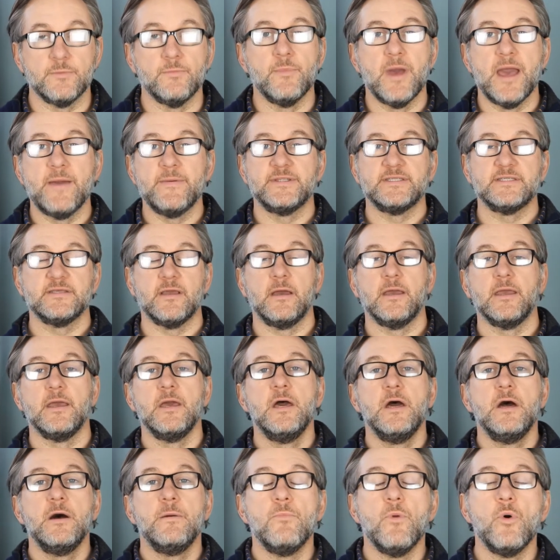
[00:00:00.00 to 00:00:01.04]
So MSCI,
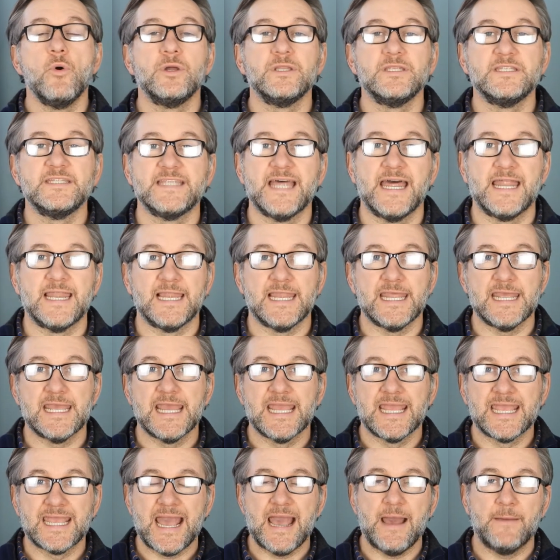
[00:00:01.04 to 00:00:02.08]
Morgan
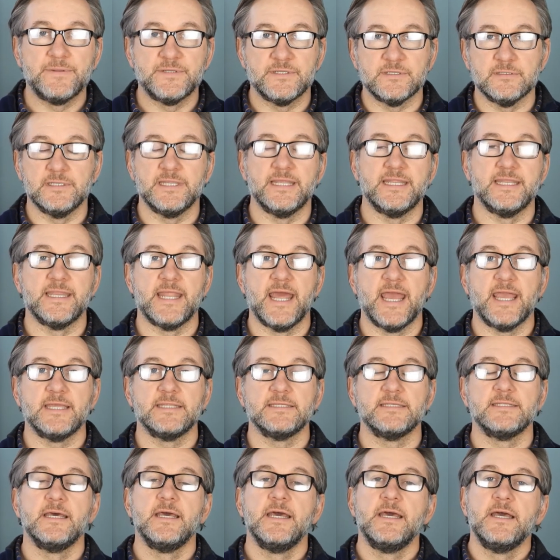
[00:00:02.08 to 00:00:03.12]
Stanley Capital
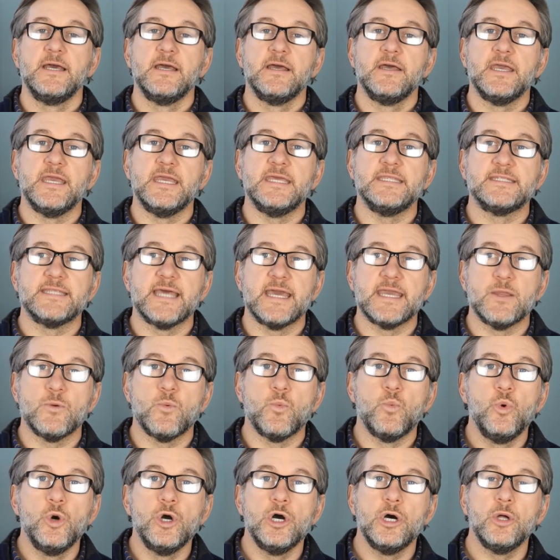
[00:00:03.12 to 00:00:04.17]
Index, it's a
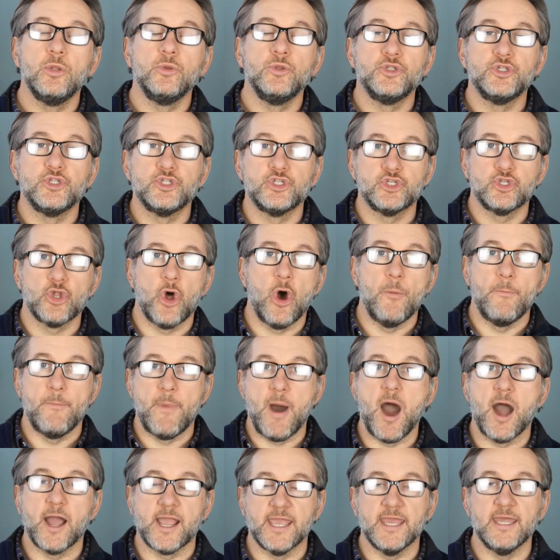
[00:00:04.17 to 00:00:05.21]
world stock
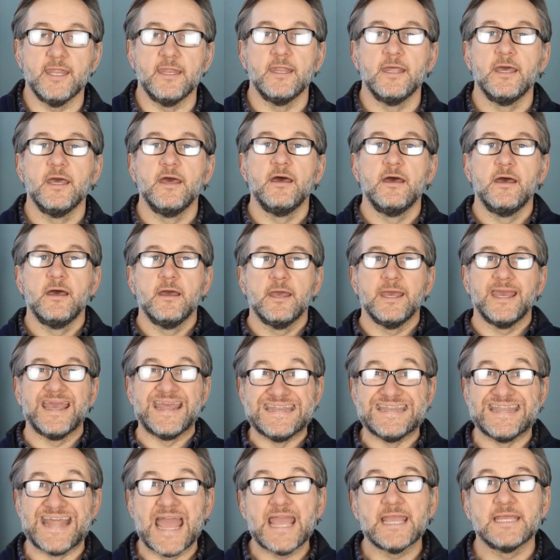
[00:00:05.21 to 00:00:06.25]
market
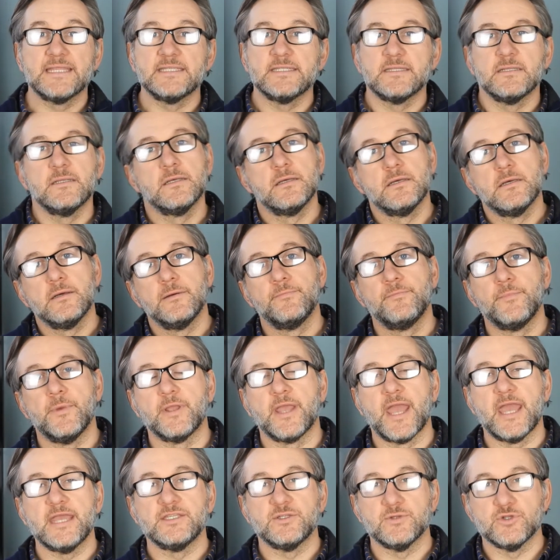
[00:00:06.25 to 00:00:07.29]
index.
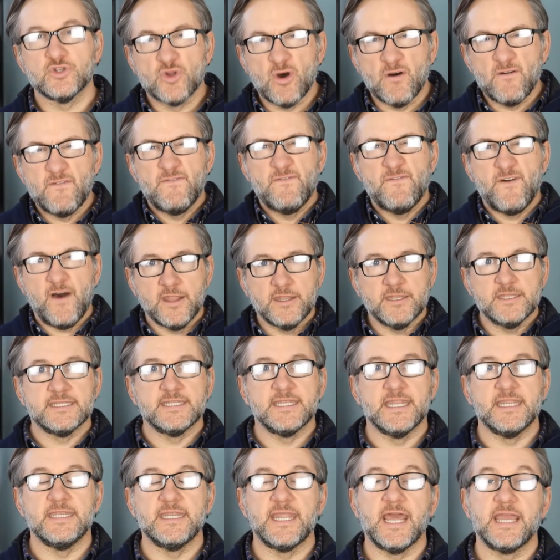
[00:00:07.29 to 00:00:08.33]
Okay, so it's not a fund,
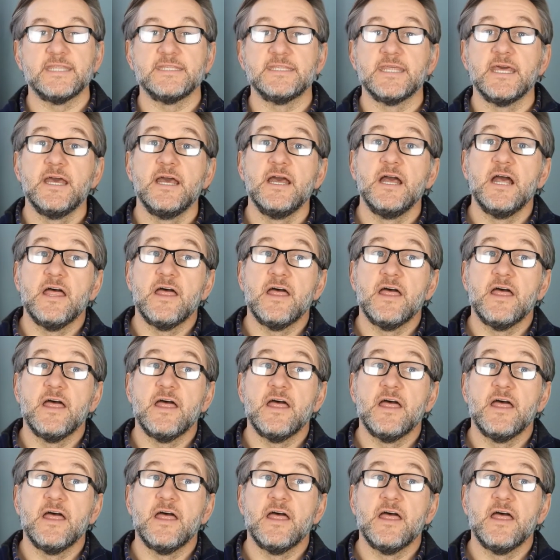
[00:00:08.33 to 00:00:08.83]
it's an index,